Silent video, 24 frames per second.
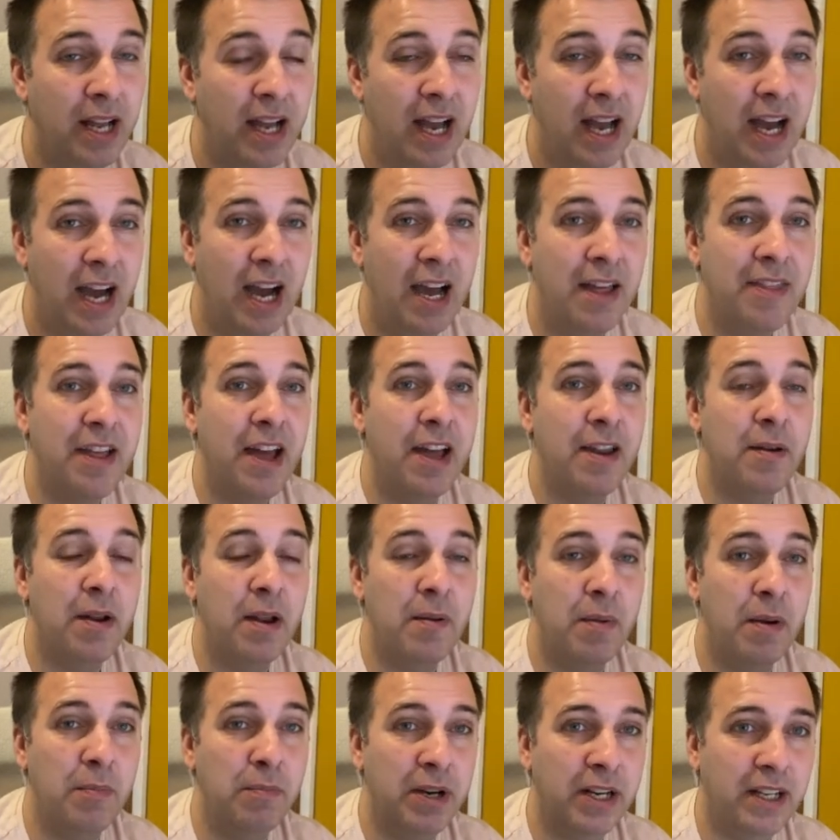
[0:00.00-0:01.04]
I then
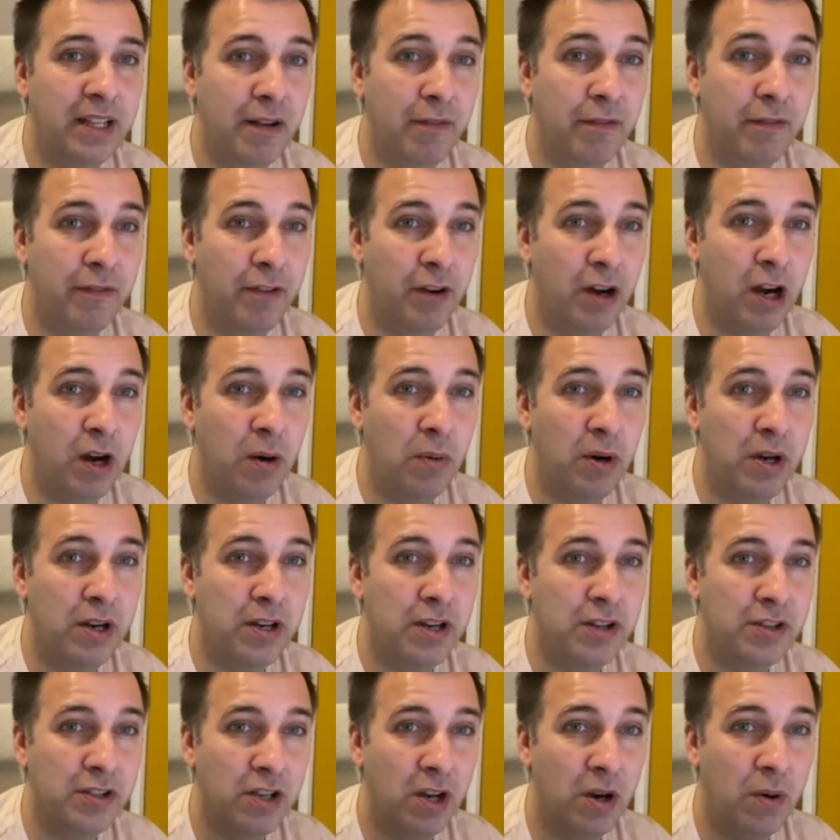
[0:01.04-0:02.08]
bring them forward
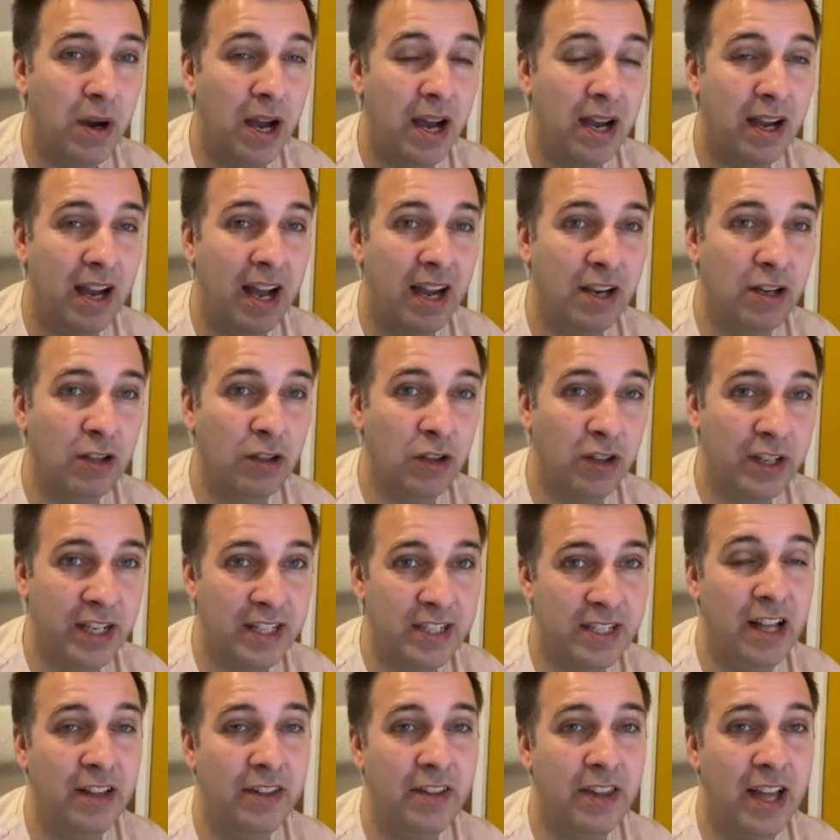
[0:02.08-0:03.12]
so I can look
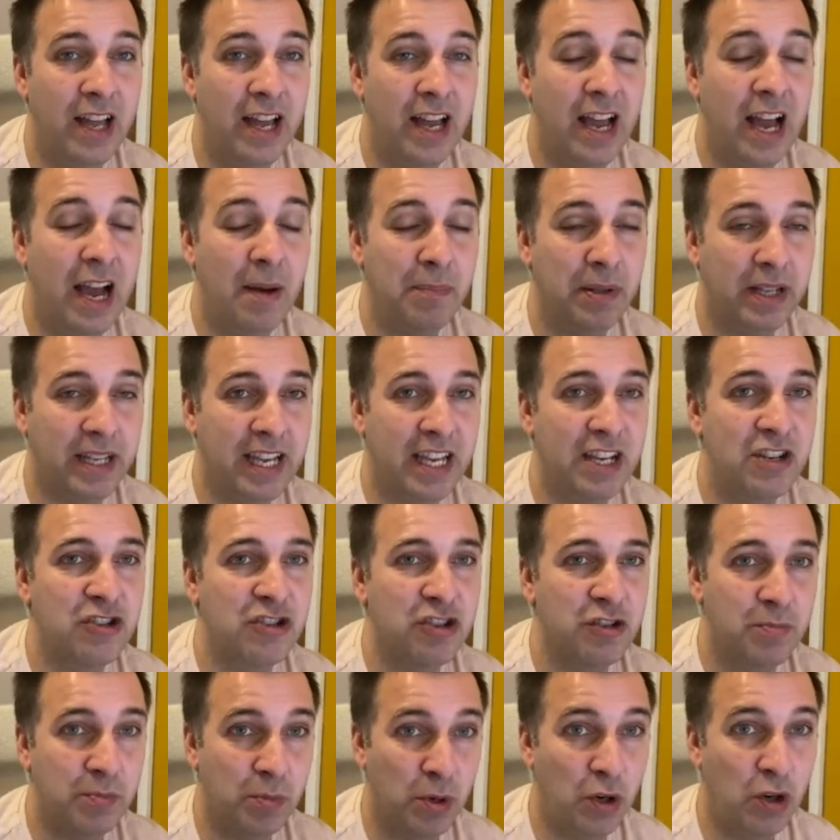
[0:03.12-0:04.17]
into their
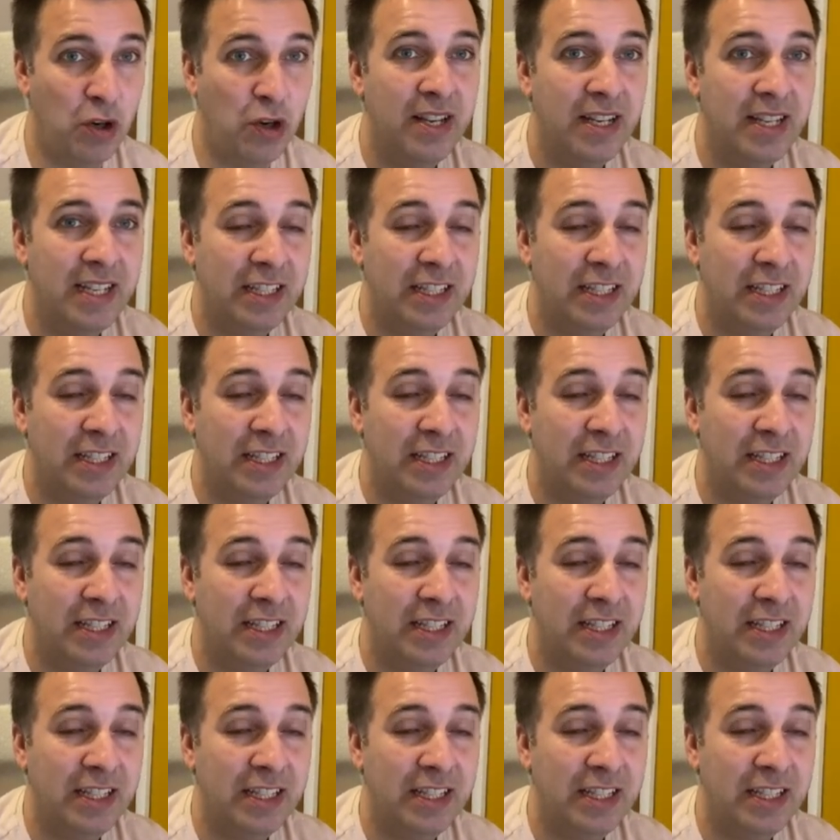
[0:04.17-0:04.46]
application more.